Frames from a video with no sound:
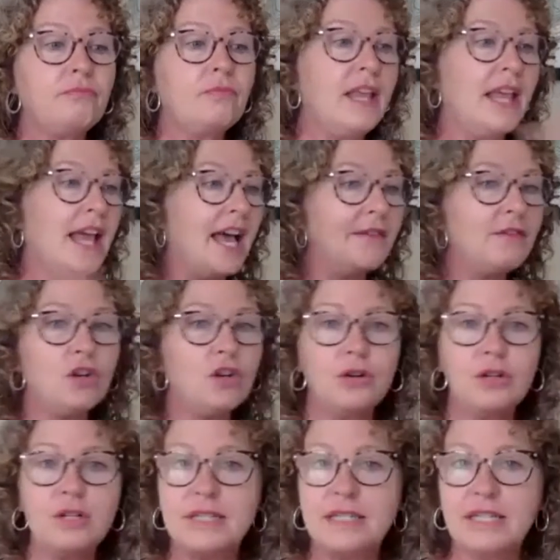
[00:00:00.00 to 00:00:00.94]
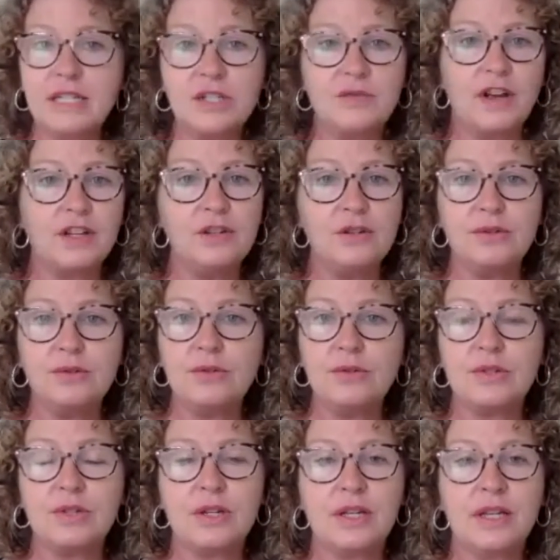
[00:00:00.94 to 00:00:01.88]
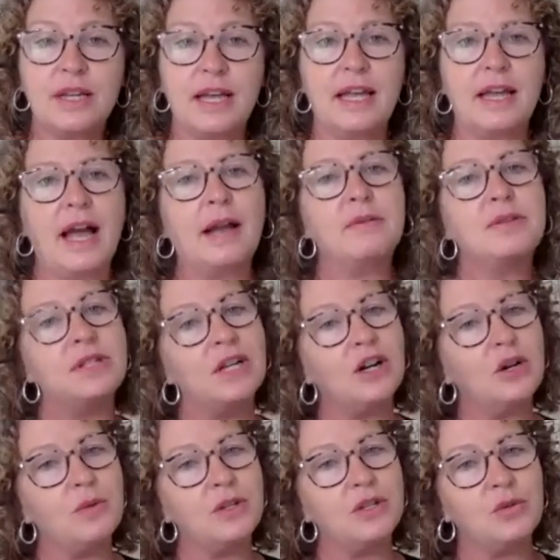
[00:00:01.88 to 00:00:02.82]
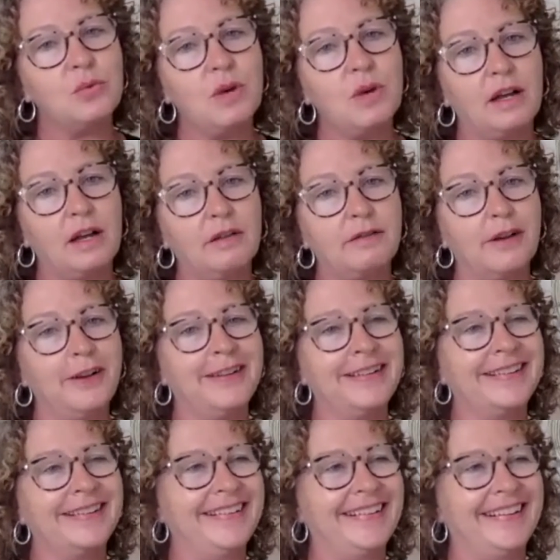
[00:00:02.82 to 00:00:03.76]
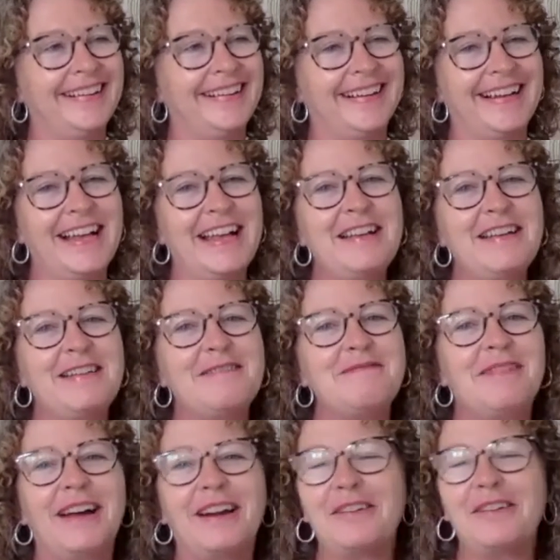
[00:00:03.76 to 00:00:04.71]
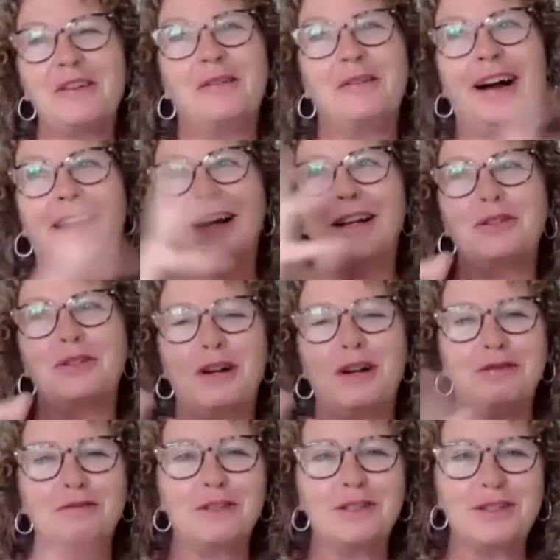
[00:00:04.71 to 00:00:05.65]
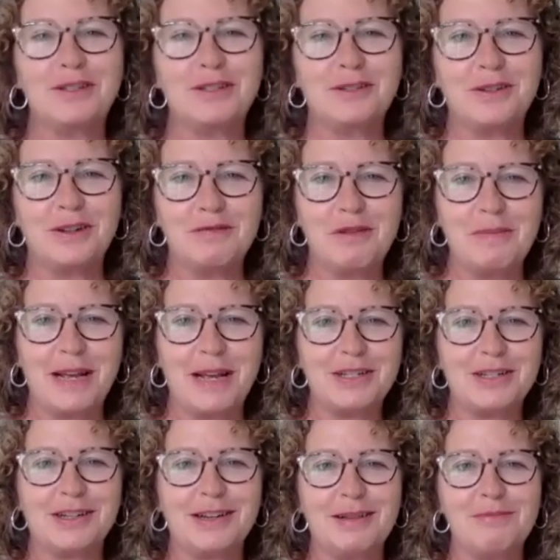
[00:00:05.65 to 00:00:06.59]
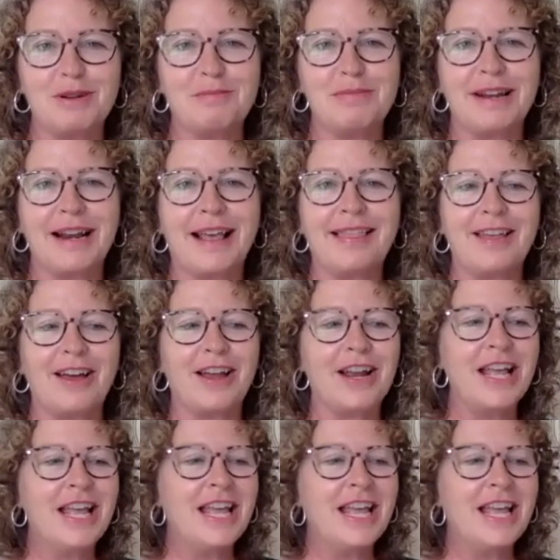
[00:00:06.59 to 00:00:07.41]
have it go to 6 venues. I started with 12. I don't know why. 12 was sort of a magic number, but I thought,